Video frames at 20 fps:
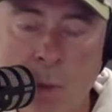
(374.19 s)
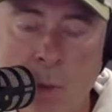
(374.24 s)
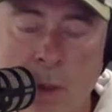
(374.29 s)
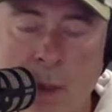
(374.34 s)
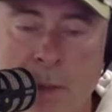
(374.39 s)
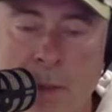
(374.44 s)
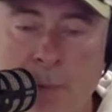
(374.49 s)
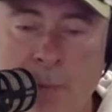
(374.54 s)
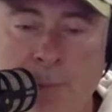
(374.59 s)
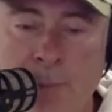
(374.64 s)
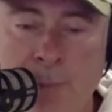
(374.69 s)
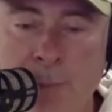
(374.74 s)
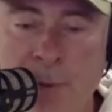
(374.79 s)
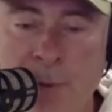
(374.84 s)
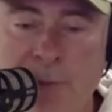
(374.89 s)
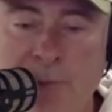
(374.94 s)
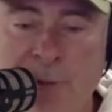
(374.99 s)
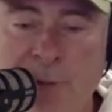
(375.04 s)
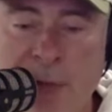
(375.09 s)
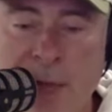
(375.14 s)
When
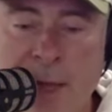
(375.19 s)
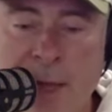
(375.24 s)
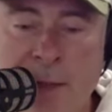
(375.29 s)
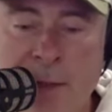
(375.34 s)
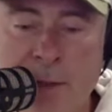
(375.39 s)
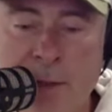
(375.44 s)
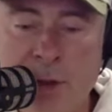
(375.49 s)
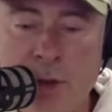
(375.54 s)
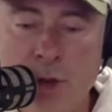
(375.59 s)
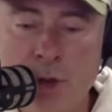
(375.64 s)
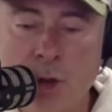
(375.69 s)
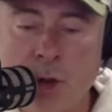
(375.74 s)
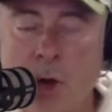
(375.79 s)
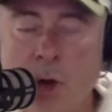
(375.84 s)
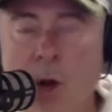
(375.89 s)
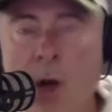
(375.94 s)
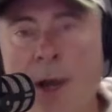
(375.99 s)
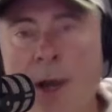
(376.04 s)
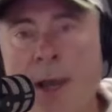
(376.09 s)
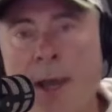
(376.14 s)
fans
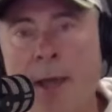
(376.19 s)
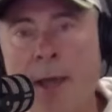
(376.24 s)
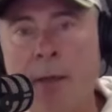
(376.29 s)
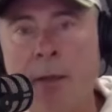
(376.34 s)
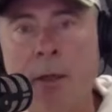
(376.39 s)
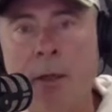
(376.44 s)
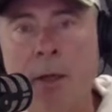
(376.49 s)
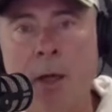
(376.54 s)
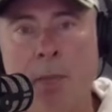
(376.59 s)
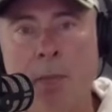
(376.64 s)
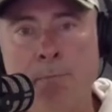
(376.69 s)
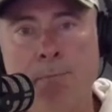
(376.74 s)
try and